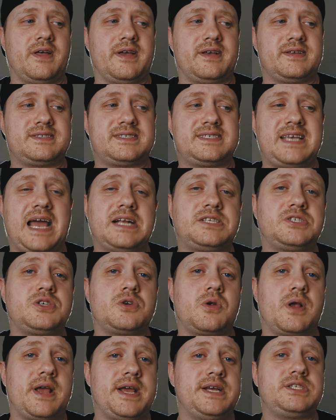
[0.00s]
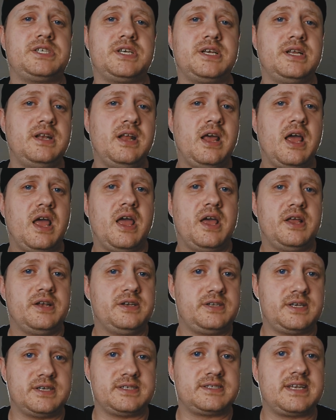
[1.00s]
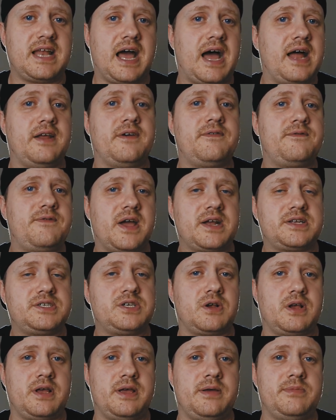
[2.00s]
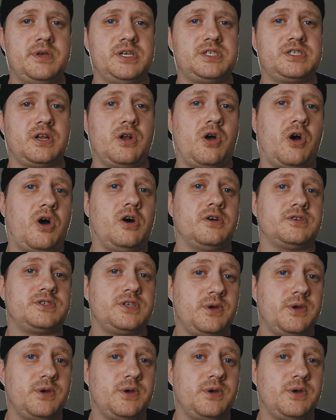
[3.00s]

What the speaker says: Like saturation does not affect your image at all.